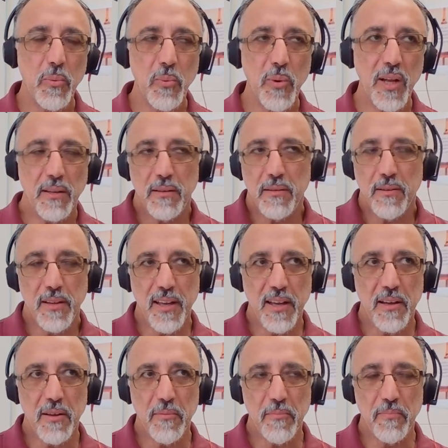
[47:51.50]
Well,
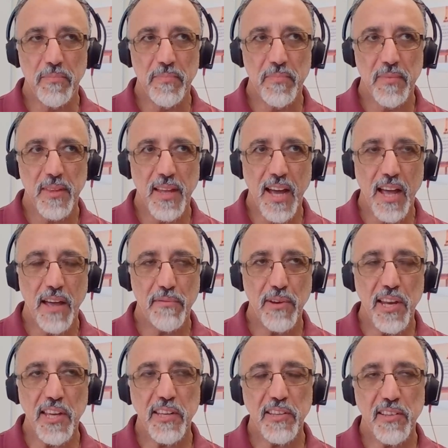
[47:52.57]
I have a
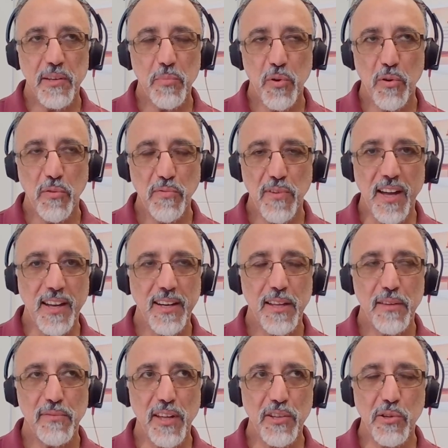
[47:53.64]
LinkedIn profile.
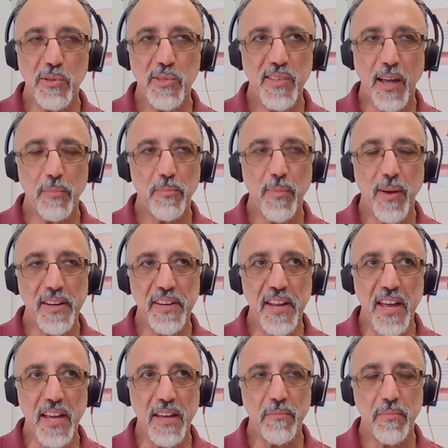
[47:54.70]
If they just type my
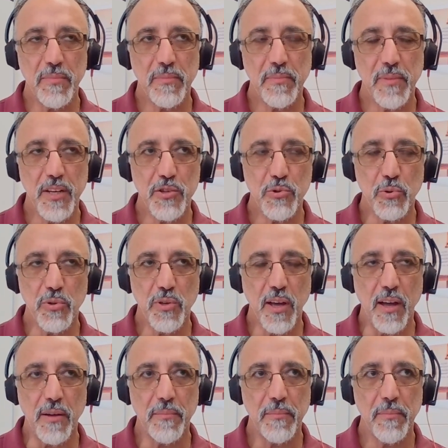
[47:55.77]
name, it should
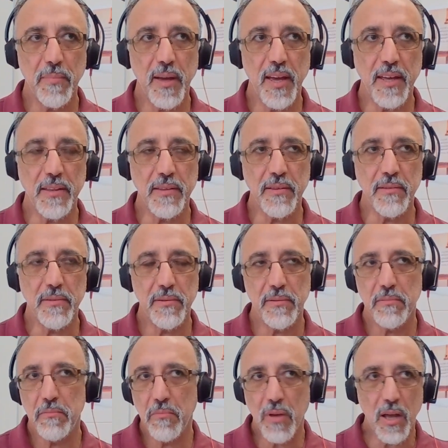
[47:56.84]
come. And
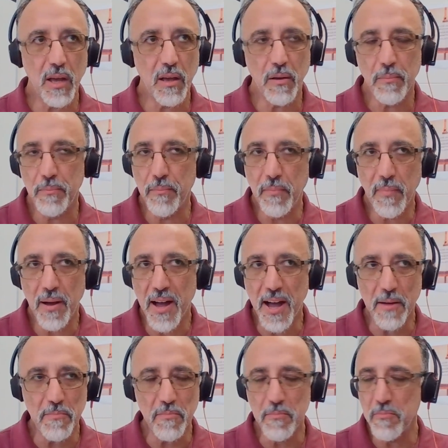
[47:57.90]

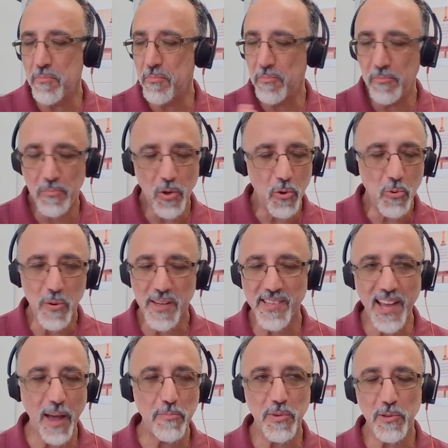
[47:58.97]
I'm always
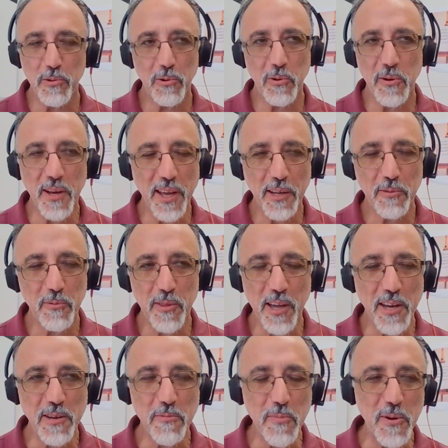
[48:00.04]
happy to connect with
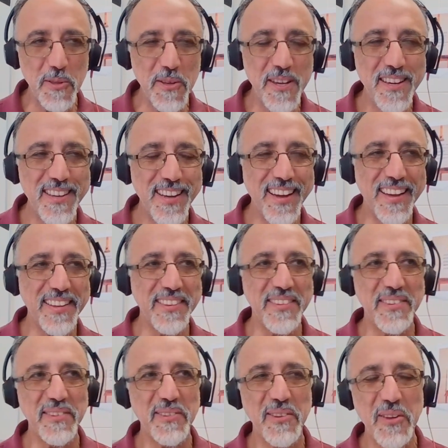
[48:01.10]
anybody. And